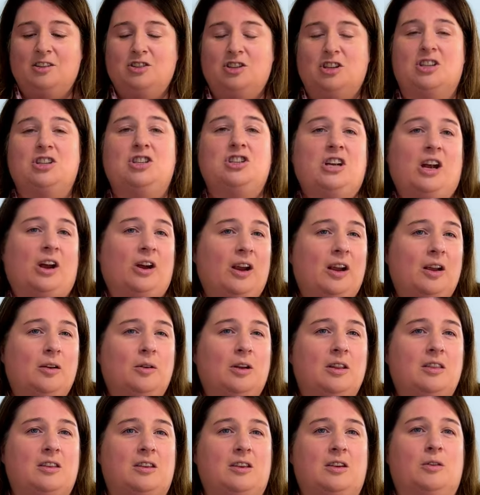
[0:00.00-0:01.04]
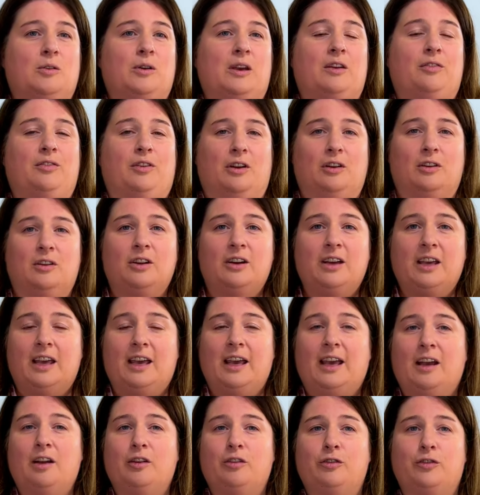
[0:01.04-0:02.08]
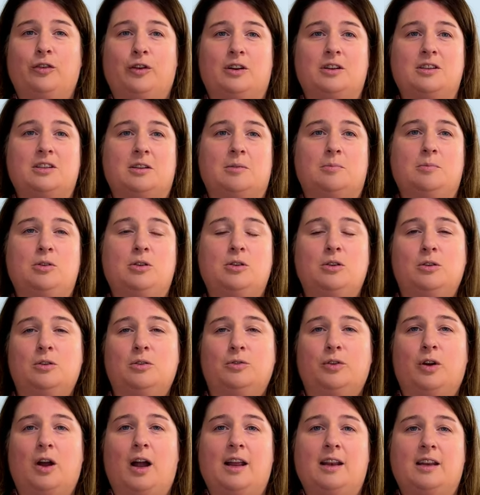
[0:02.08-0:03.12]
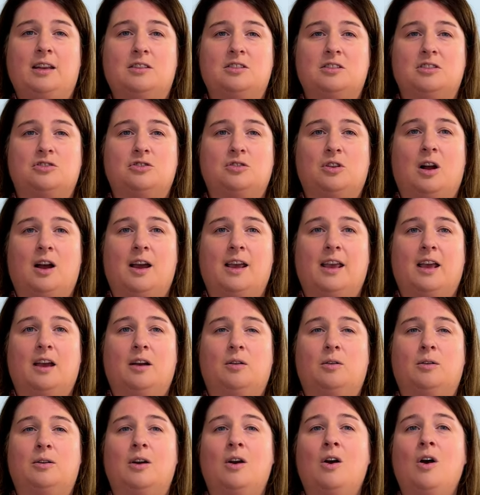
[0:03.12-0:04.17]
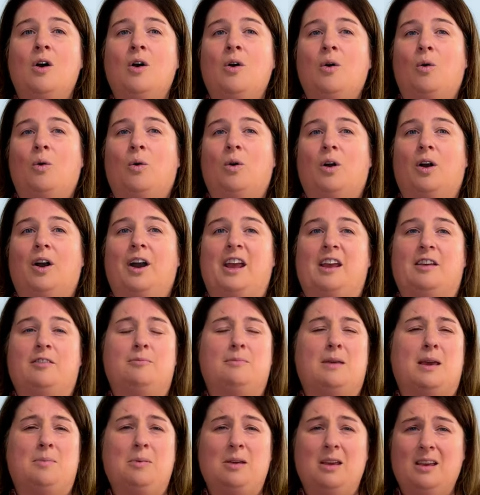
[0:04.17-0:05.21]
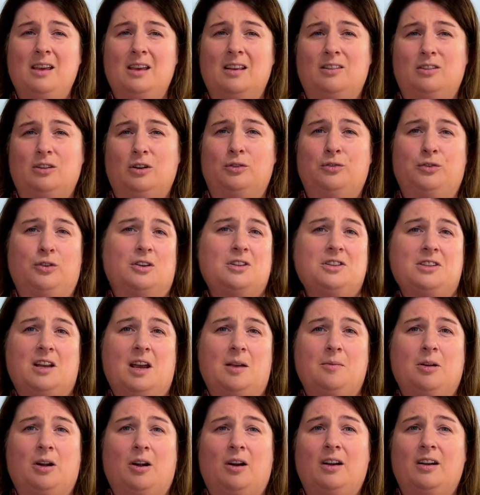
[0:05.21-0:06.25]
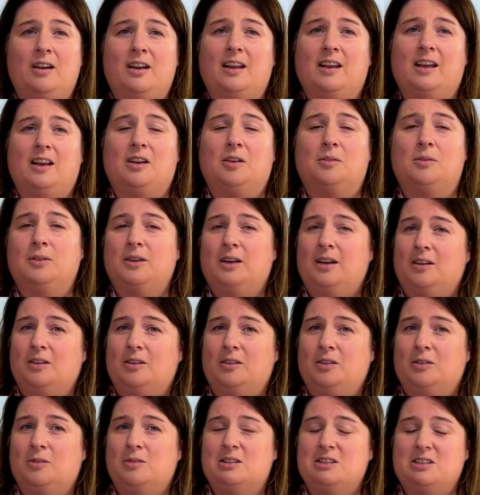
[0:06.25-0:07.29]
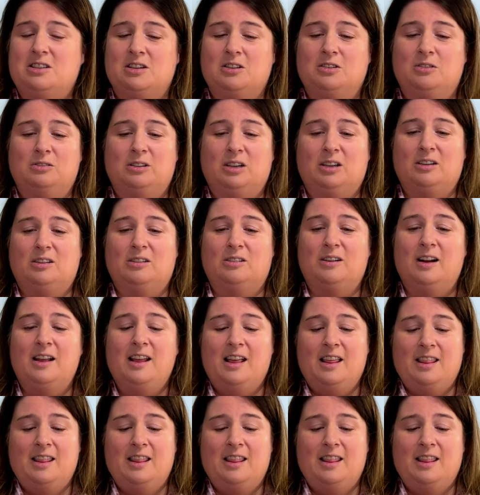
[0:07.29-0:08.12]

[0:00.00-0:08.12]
Just sharing with you if you're looking for some new varieties to try out or if maybe it's your first time gardening and you really don't know what to grow,